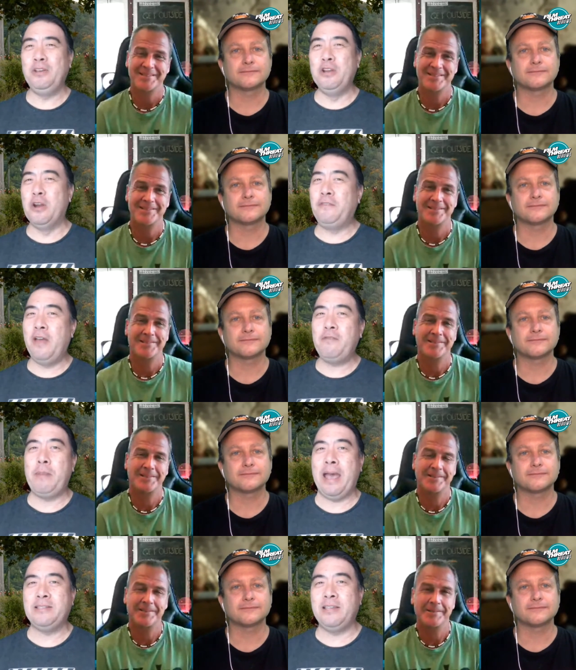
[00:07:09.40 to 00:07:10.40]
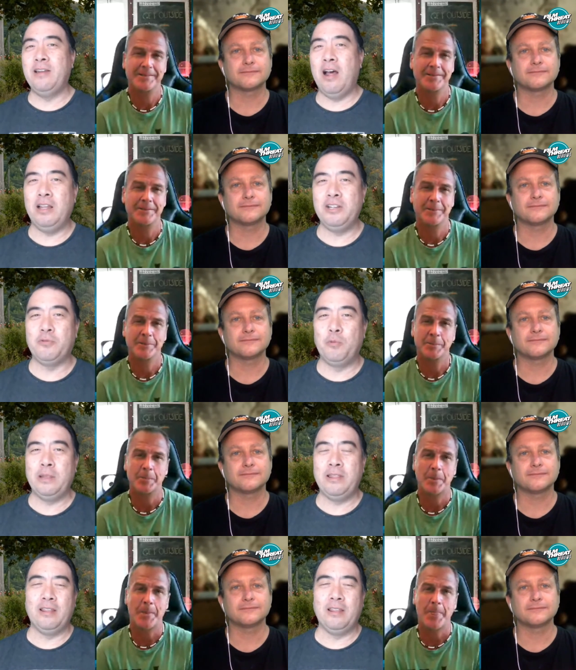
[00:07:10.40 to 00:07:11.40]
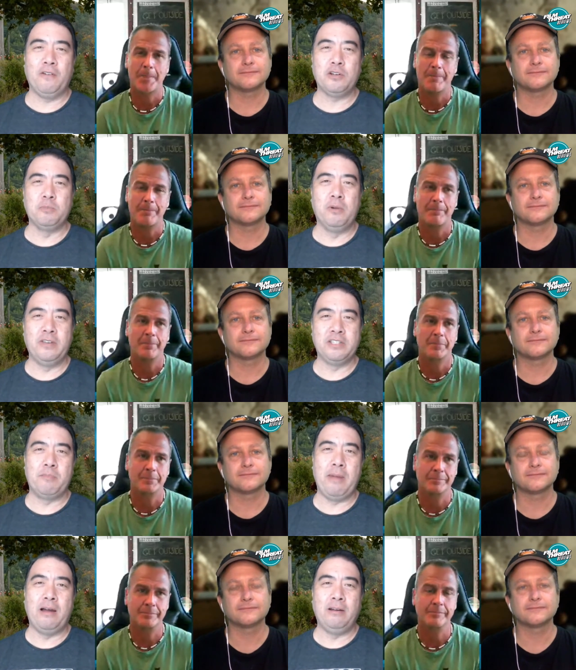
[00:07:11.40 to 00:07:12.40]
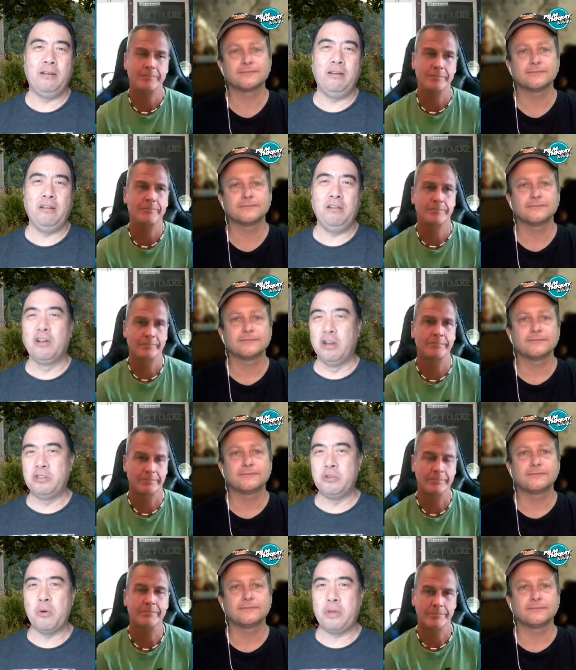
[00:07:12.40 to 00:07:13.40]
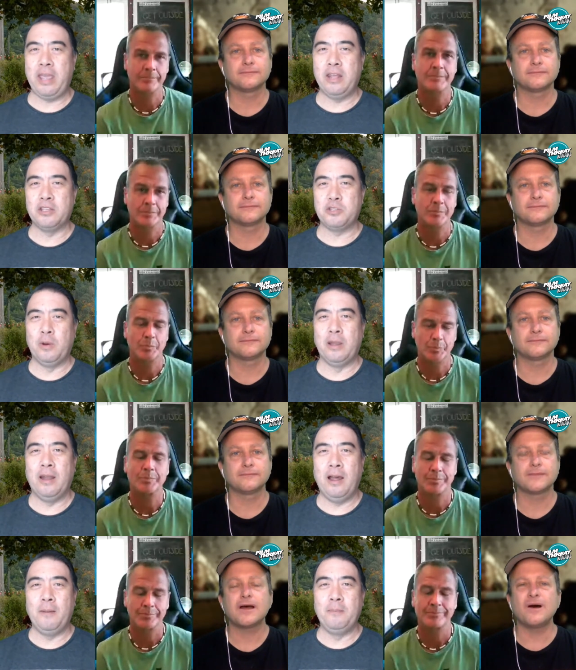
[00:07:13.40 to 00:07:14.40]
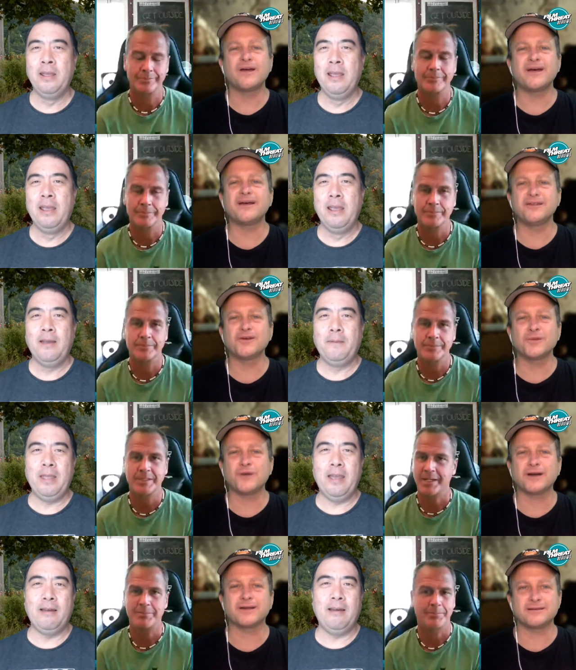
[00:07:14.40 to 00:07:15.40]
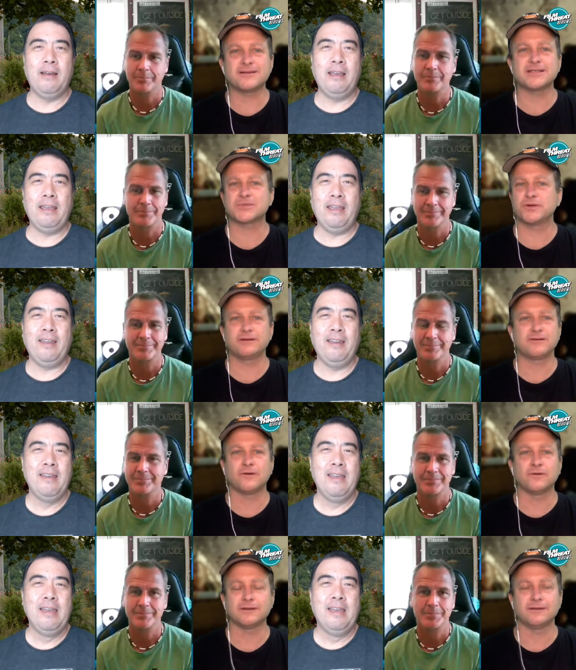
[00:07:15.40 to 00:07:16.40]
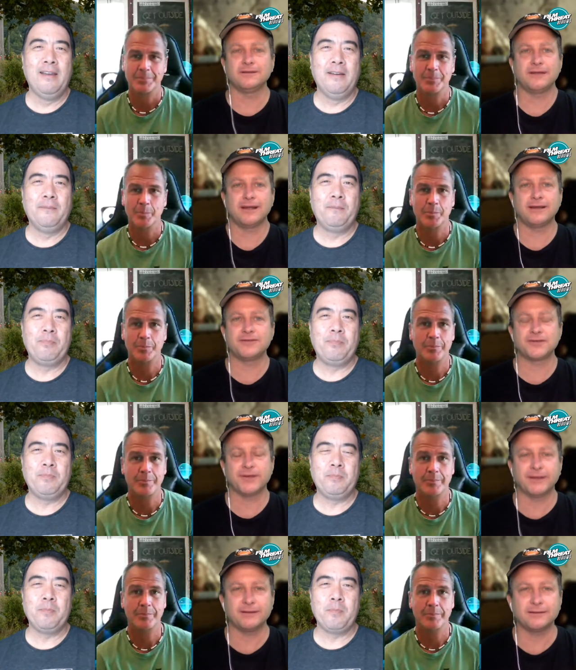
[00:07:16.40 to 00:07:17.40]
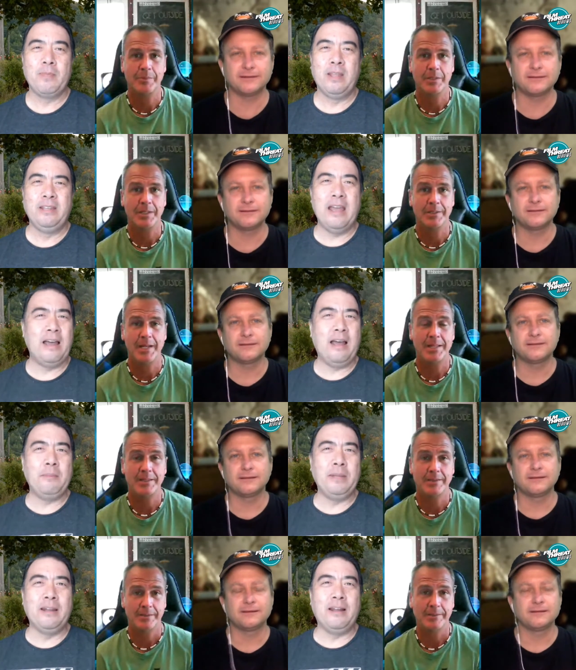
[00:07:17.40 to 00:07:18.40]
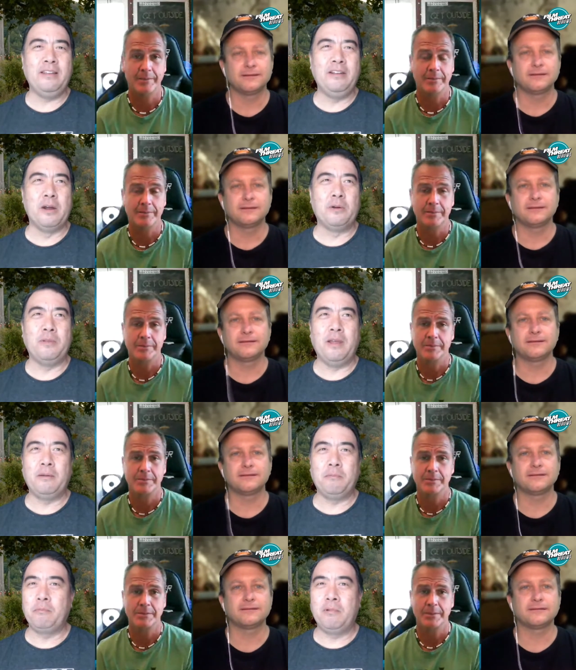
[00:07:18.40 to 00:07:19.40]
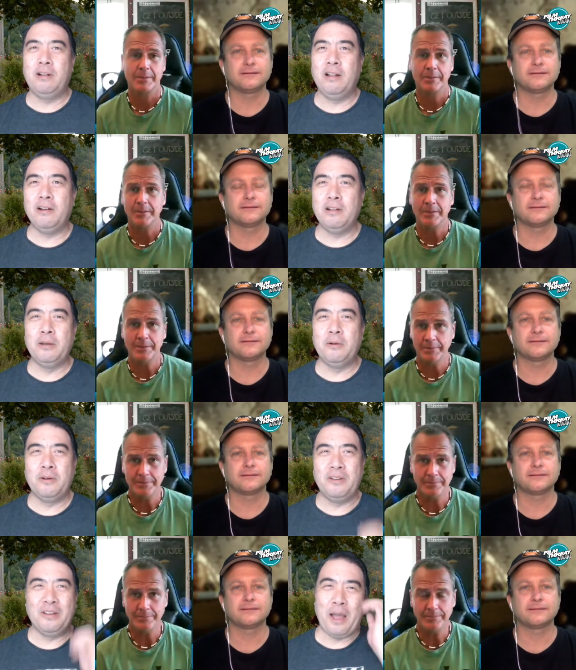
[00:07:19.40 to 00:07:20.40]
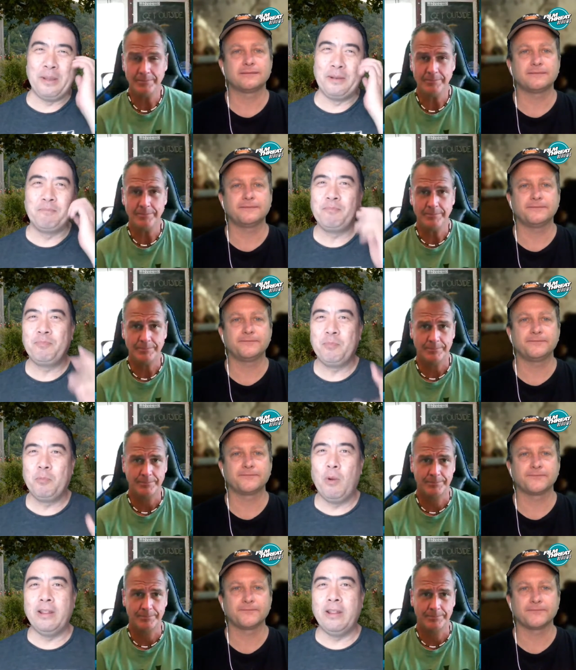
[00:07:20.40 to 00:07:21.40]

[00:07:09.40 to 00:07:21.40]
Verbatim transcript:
Speaker 1: you know, if you have a passing knowledge of what the first movie is about, you're going to do okay in this one. Um, oh yeah, you can walk yeah.
Speaker 2: into this one cold and and enjoy it.
Speaker 1: Yeah, I mean, uh, you know, uh, clearly, I mean, one